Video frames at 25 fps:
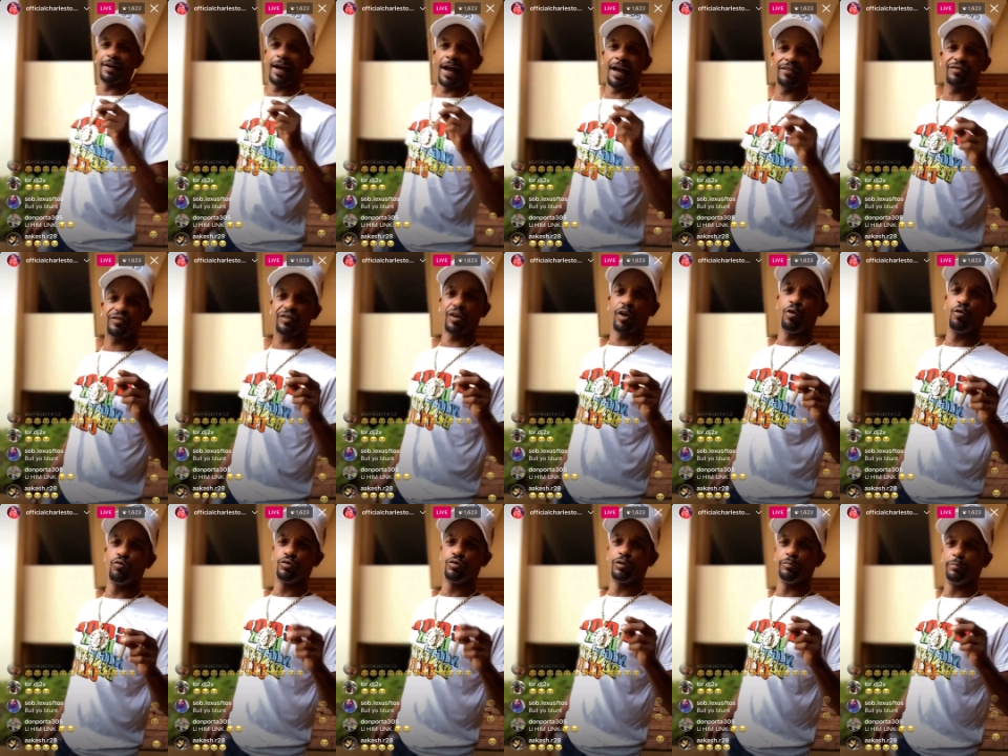near got
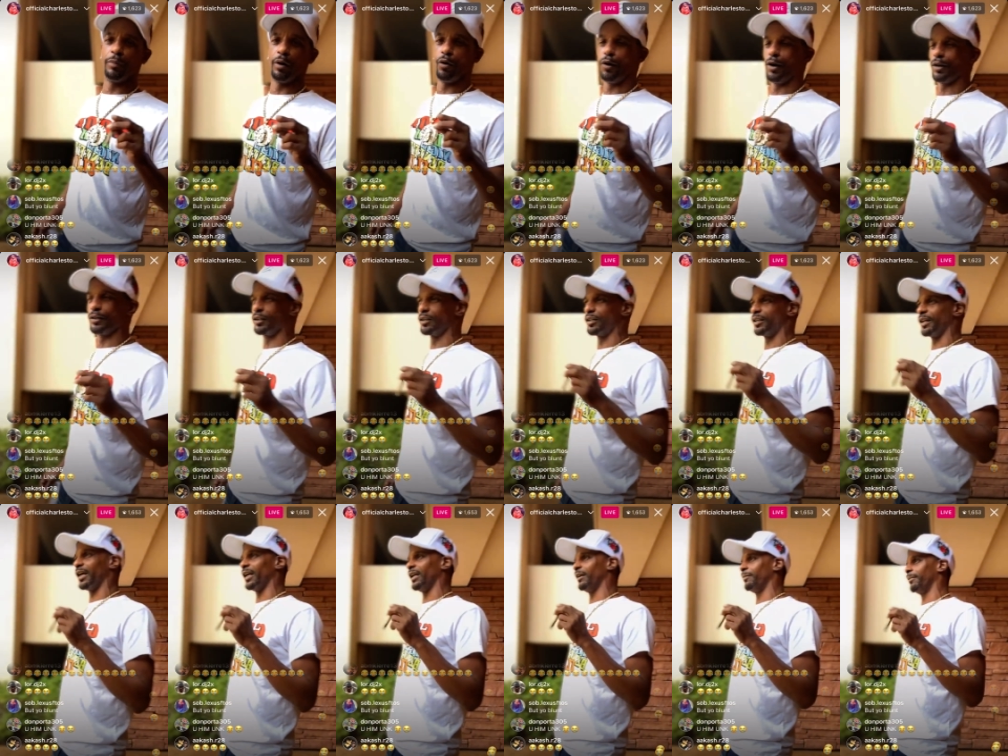Soulja Boy
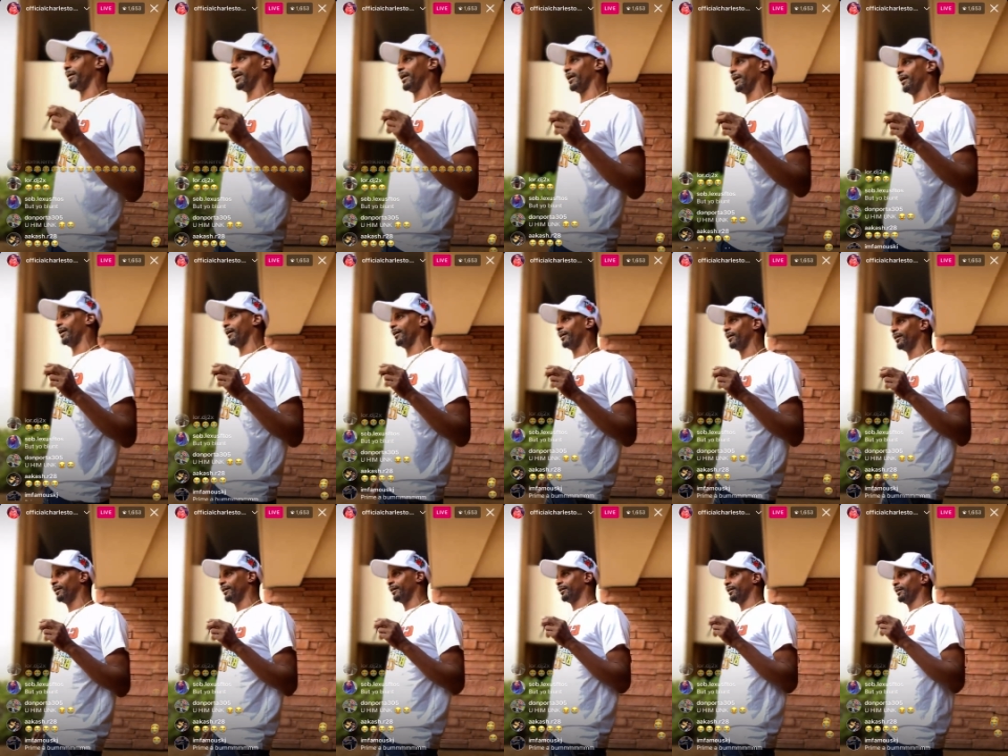today, man.
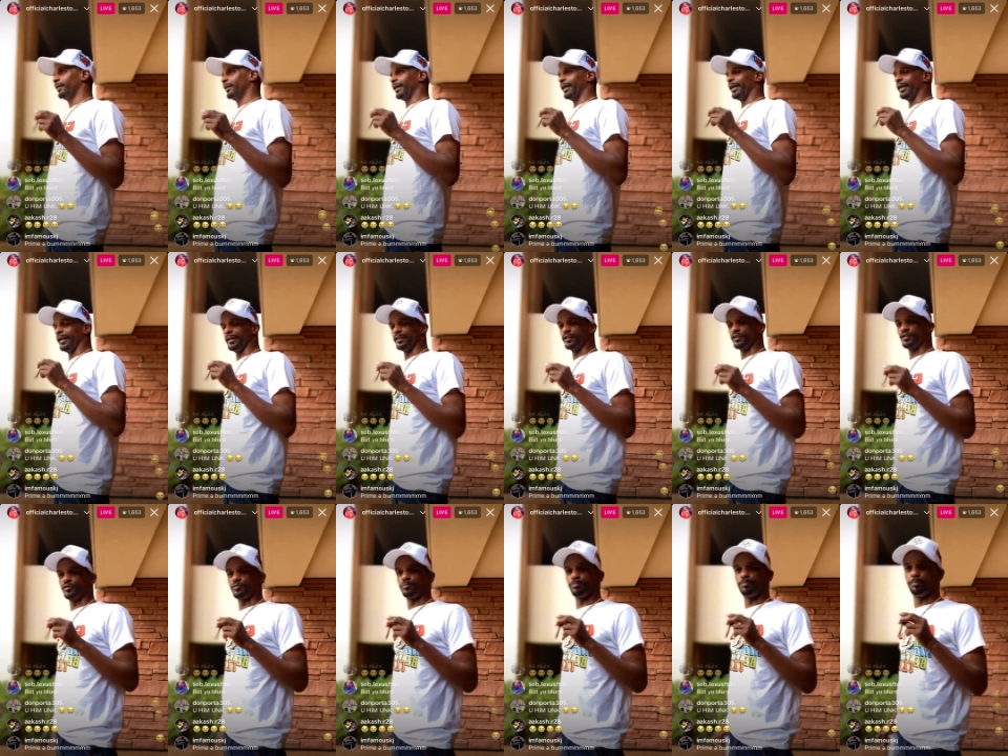
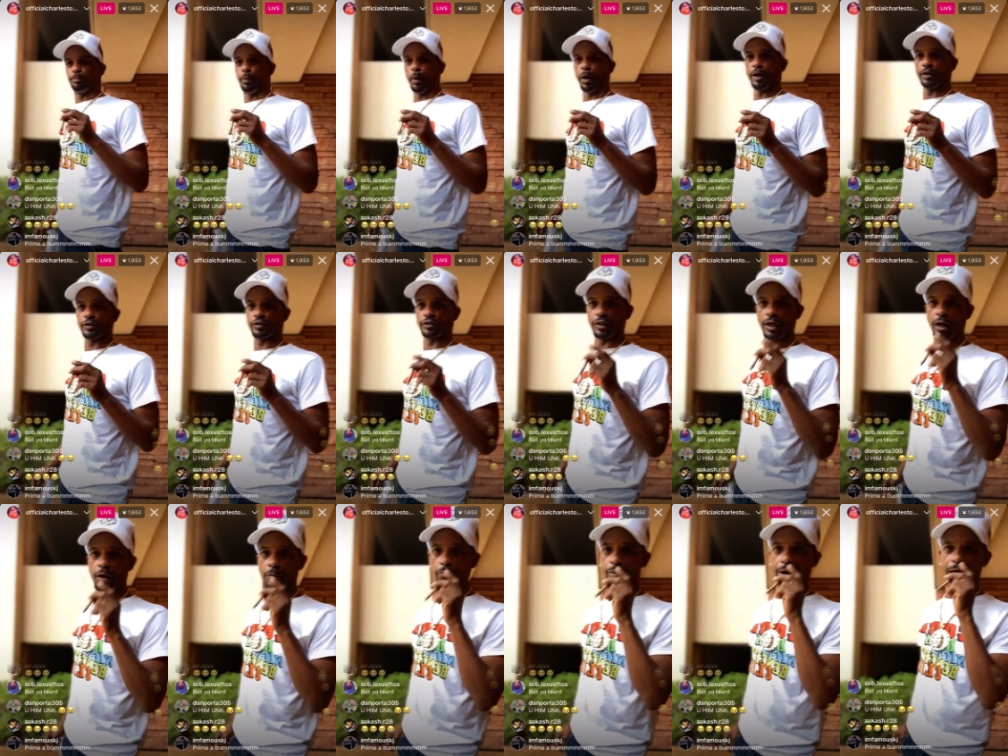And
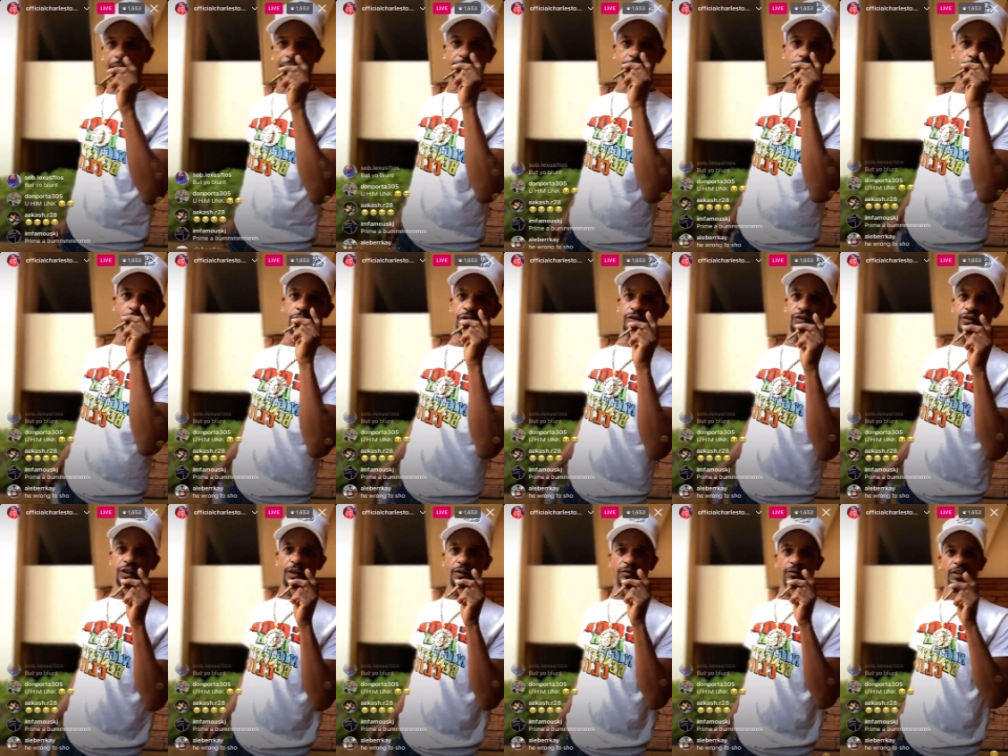punched out watched
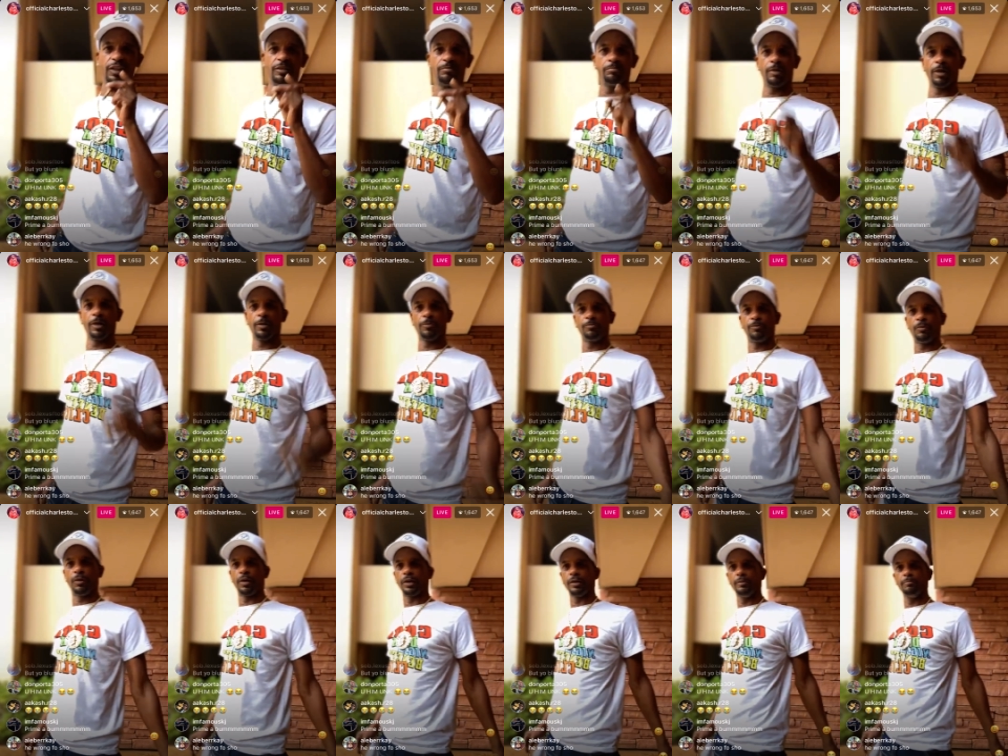start see if these
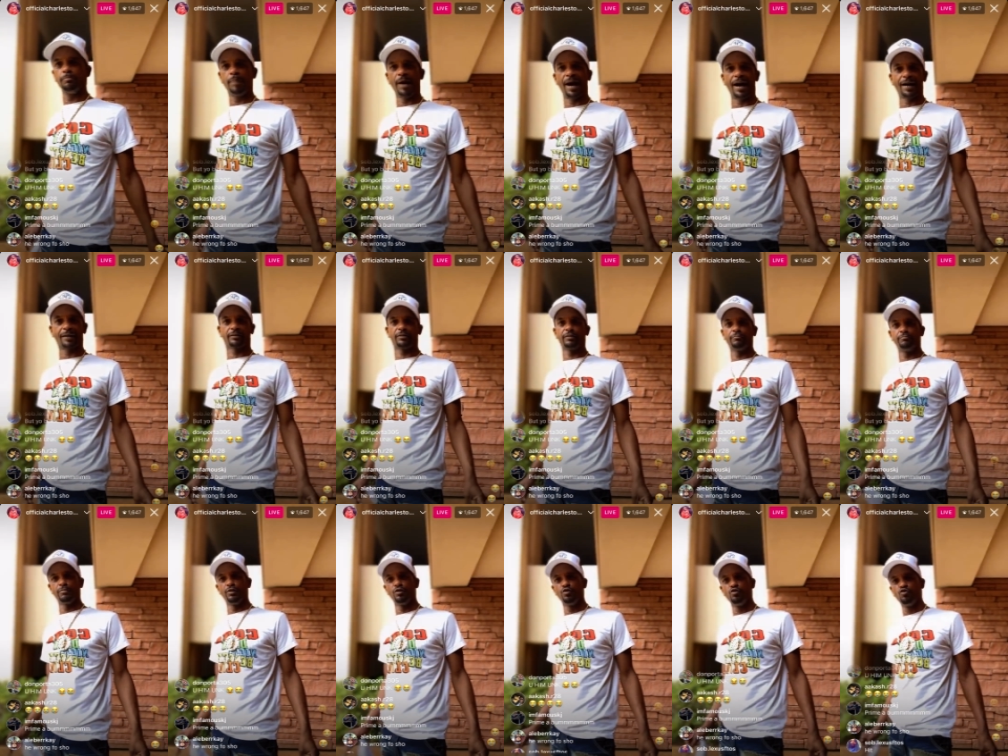motherfucking
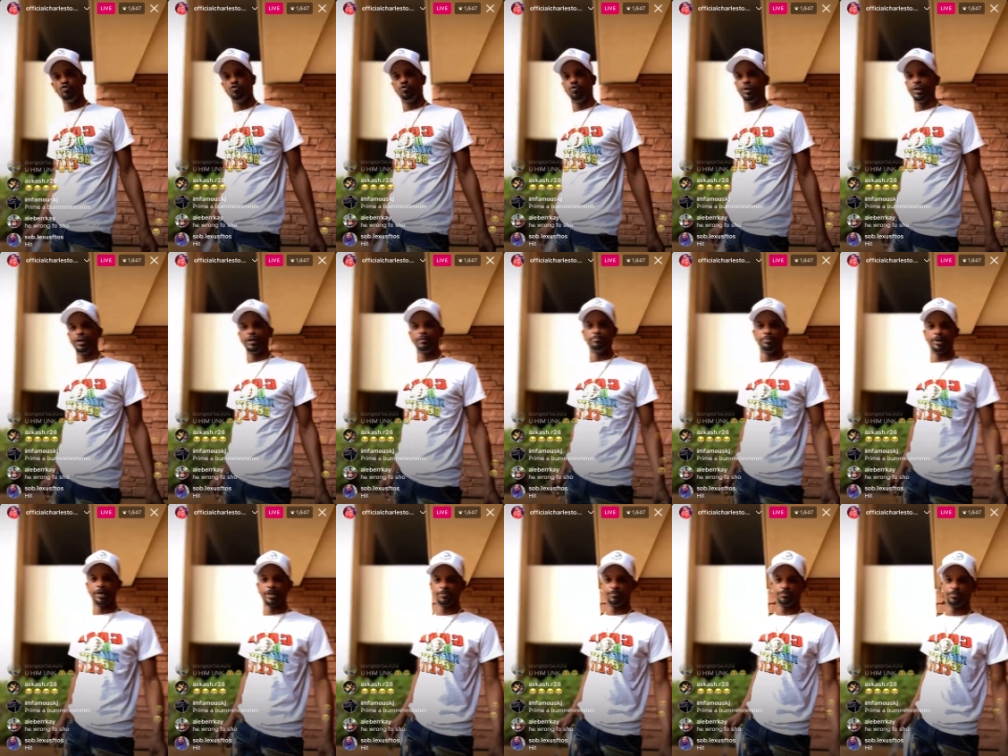boxing moves really
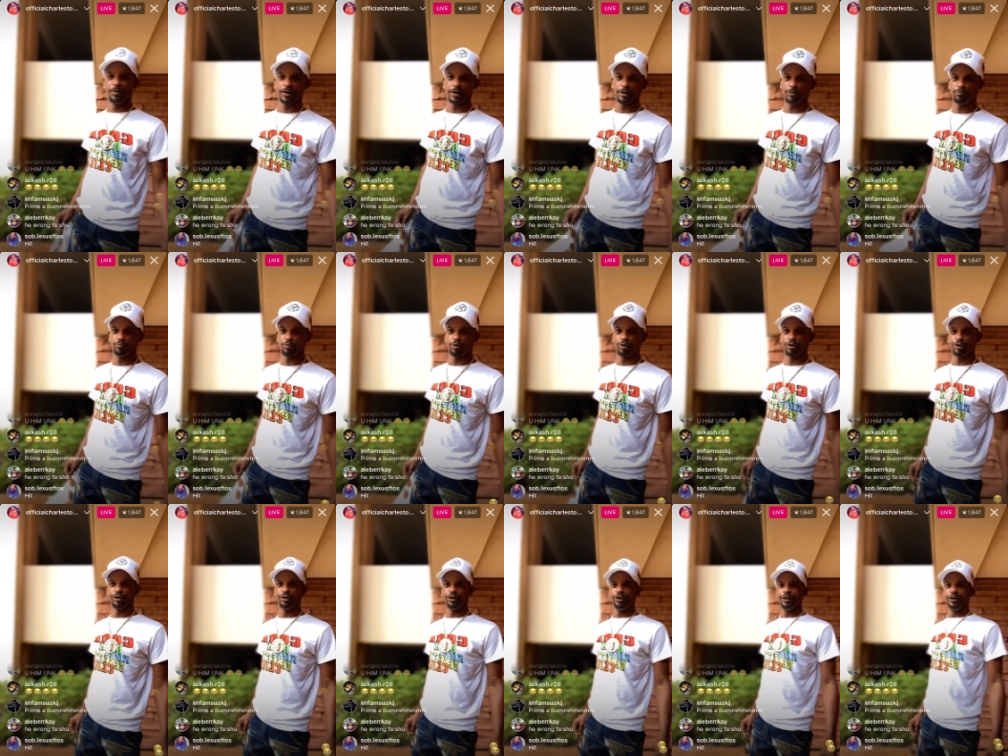motherfucking work.